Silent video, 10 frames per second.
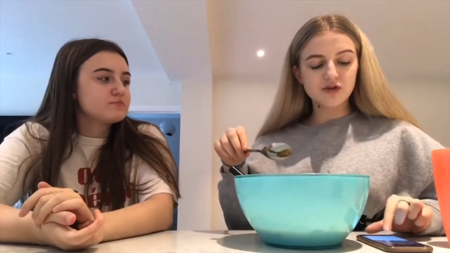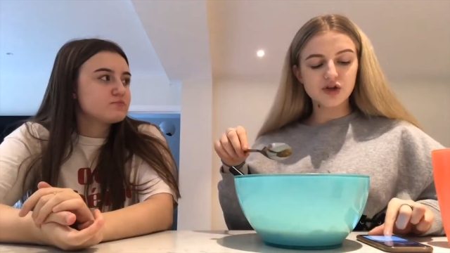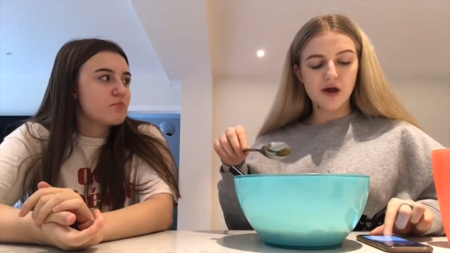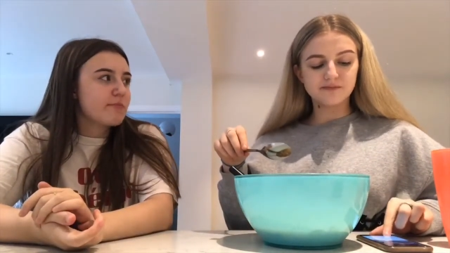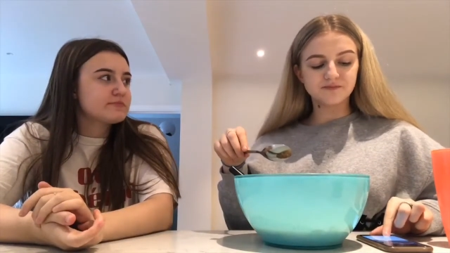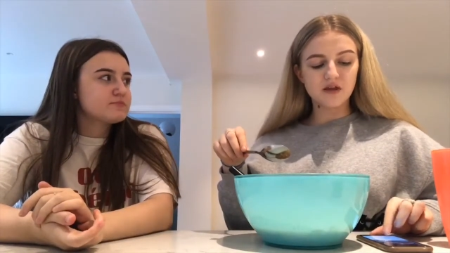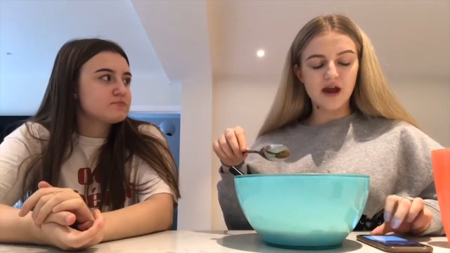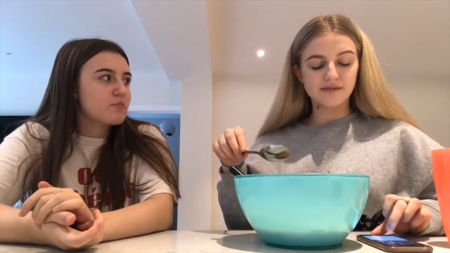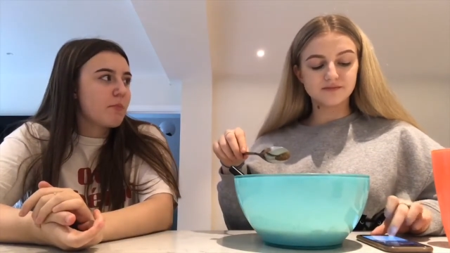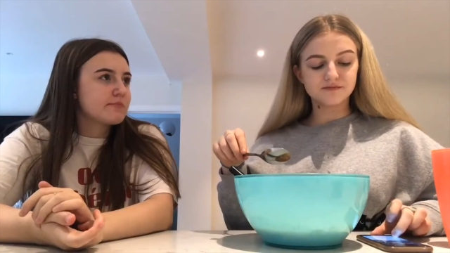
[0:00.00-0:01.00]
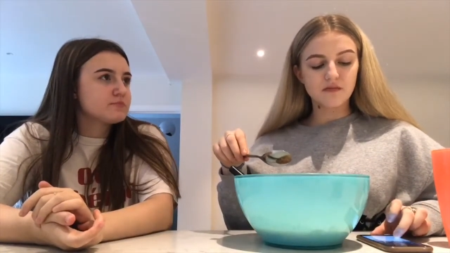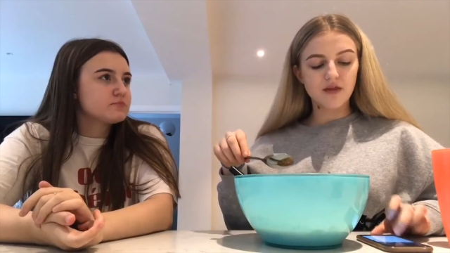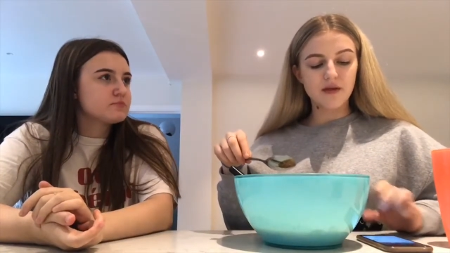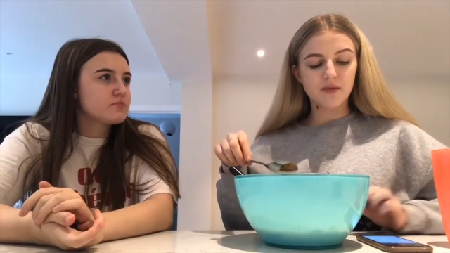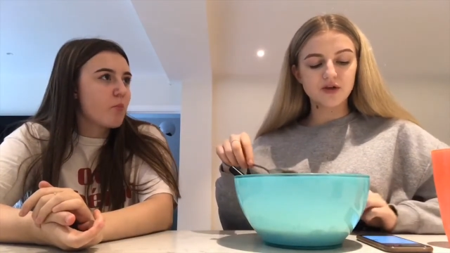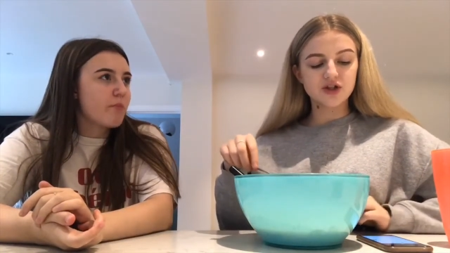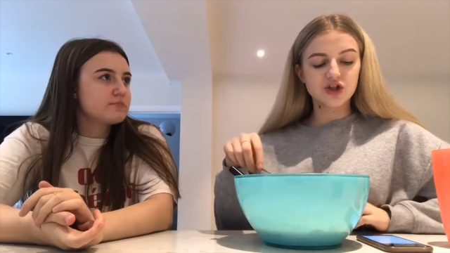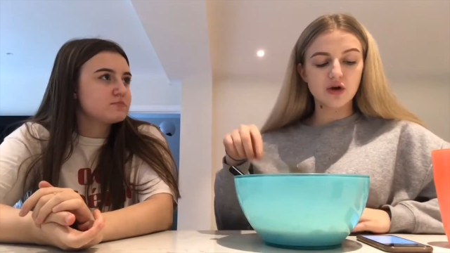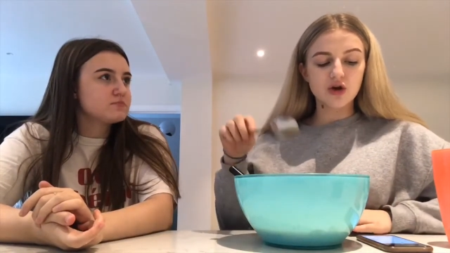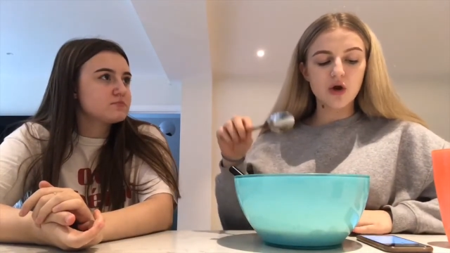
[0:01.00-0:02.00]
Speaker 1: So, yeah, their bodies
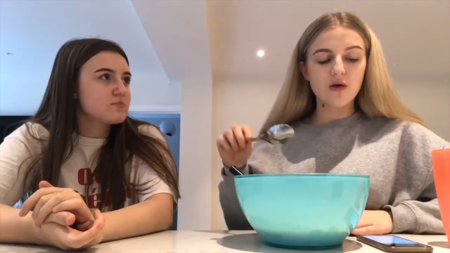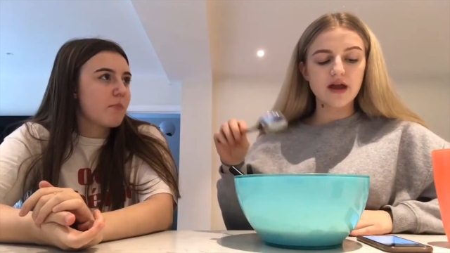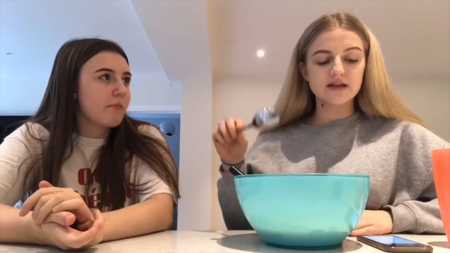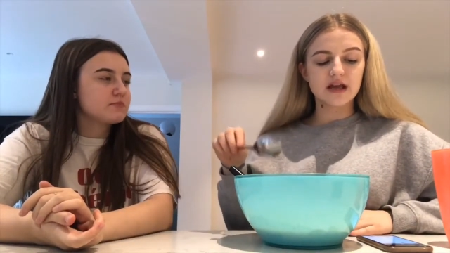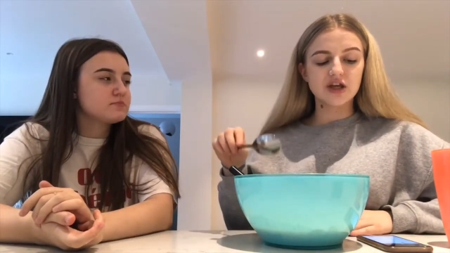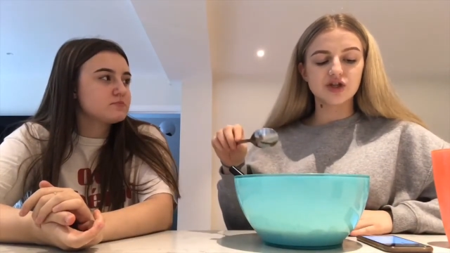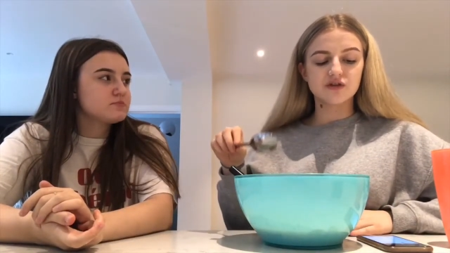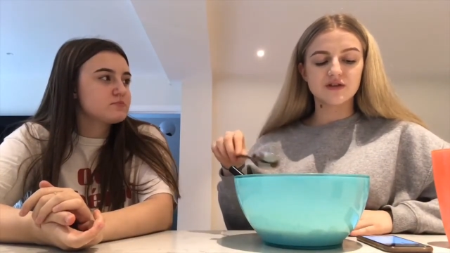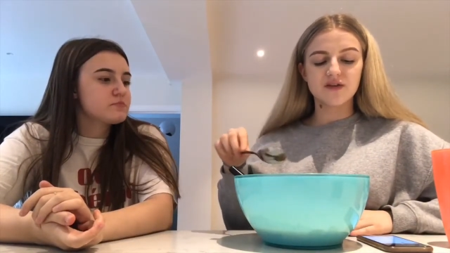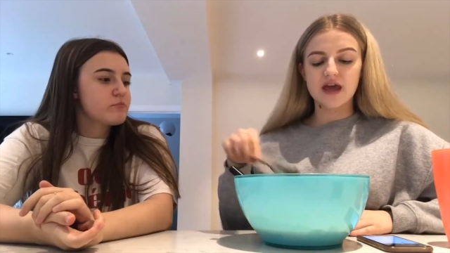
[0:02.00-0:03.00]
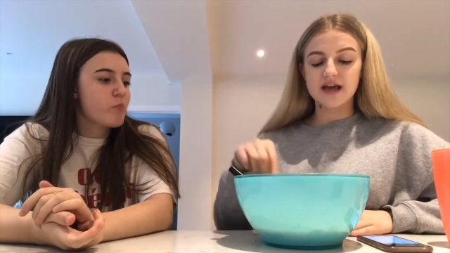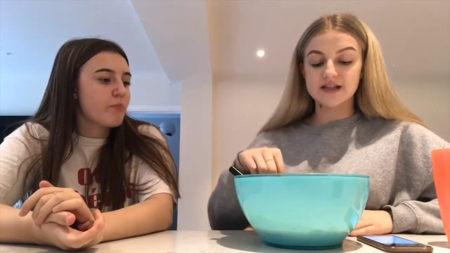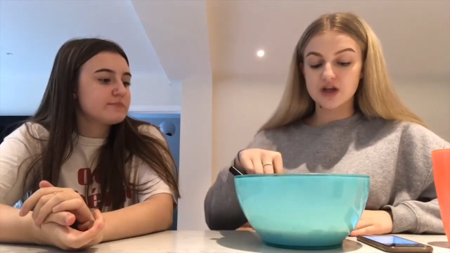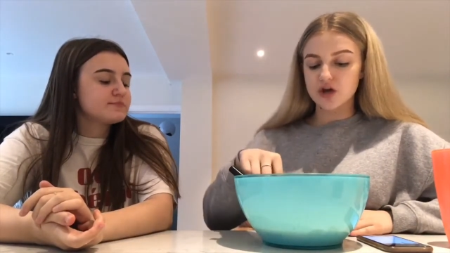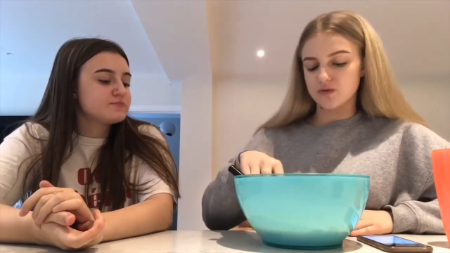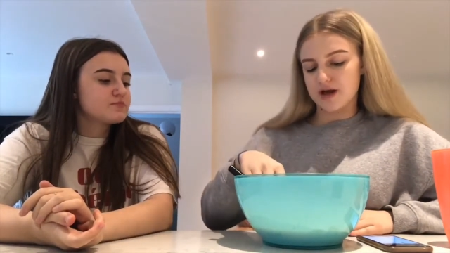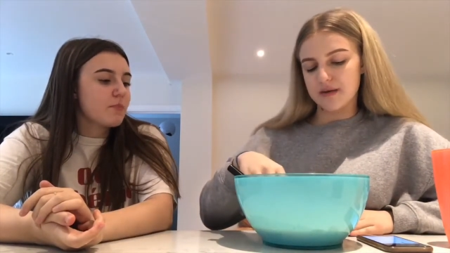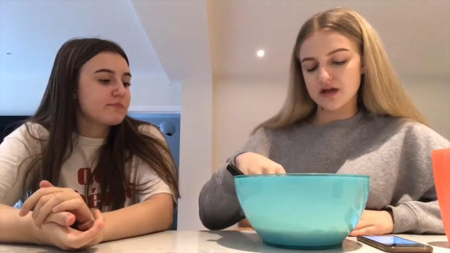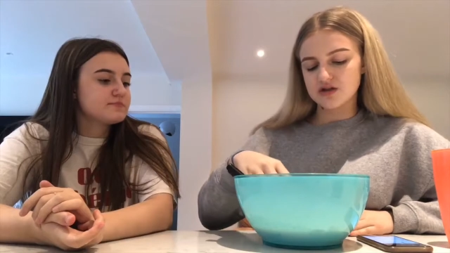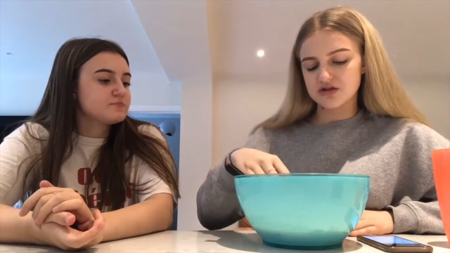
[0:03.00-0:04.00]
showed no indication of severe external
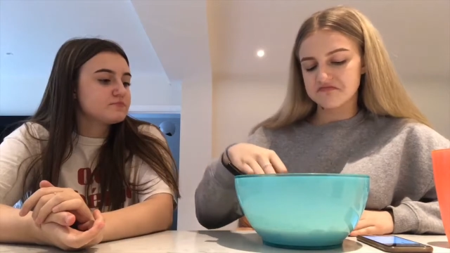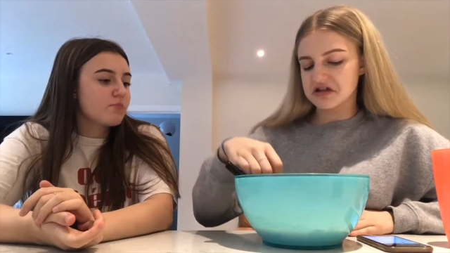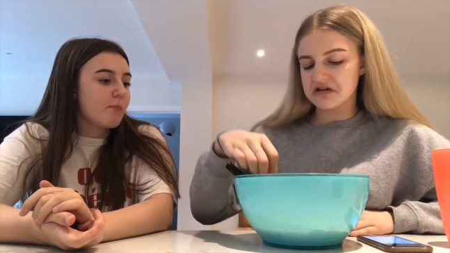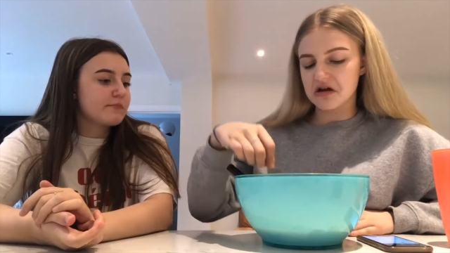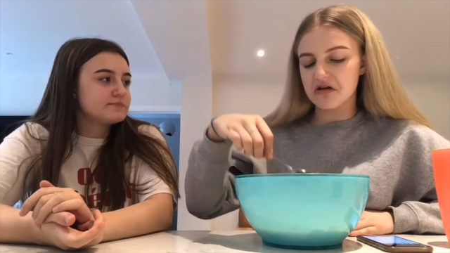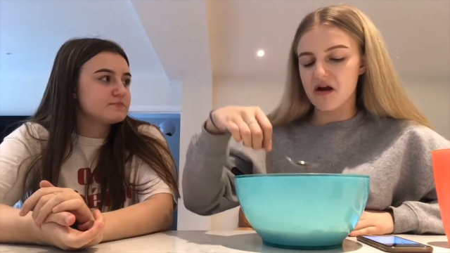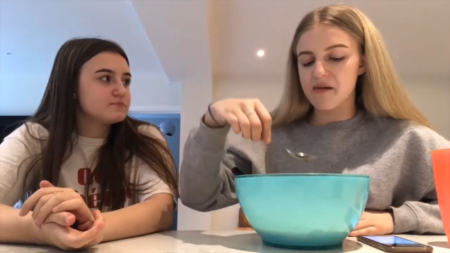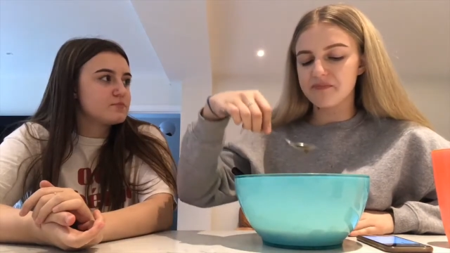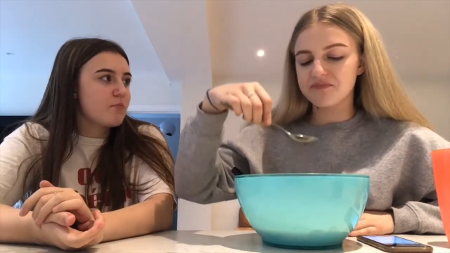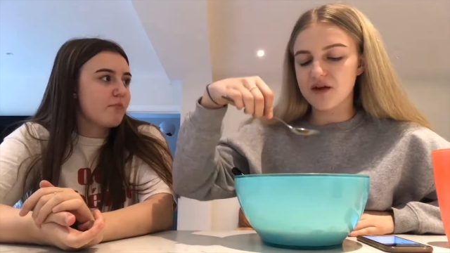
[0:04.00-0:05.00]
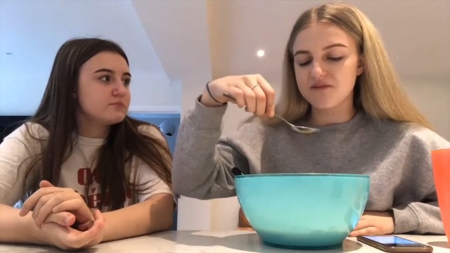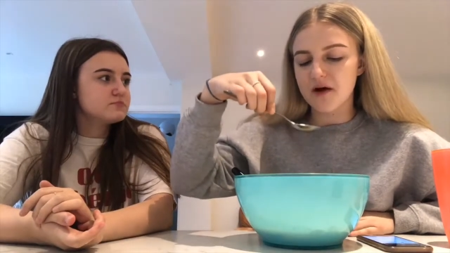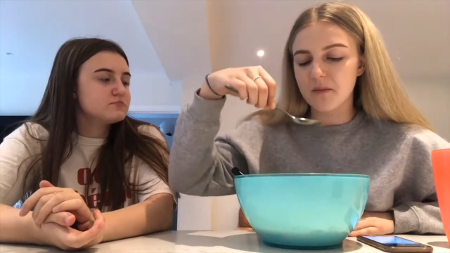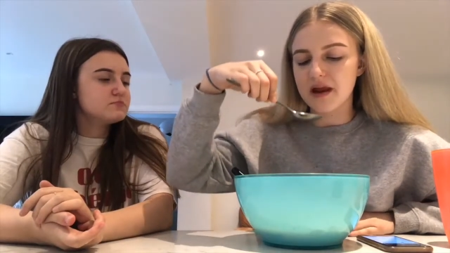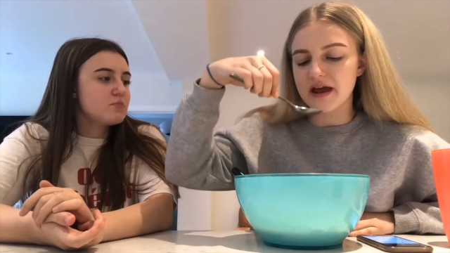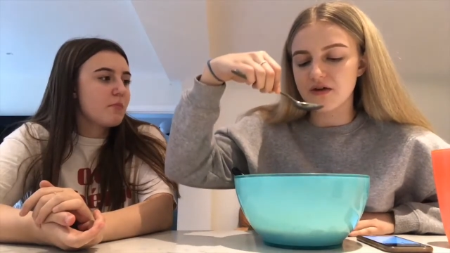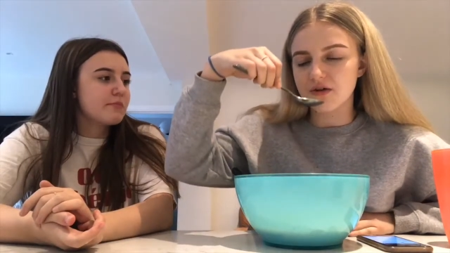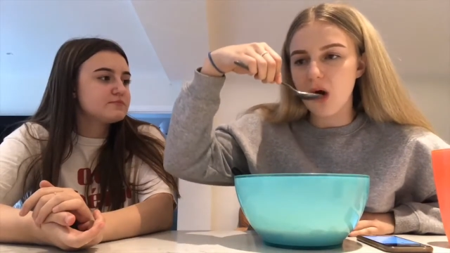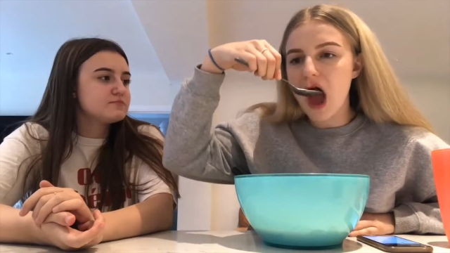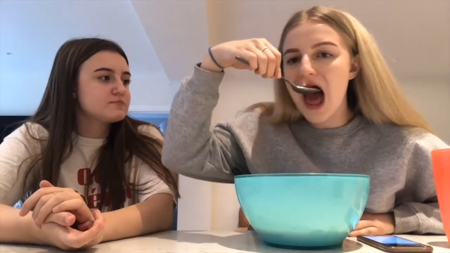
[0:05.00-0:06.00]
damage, so no like foul play or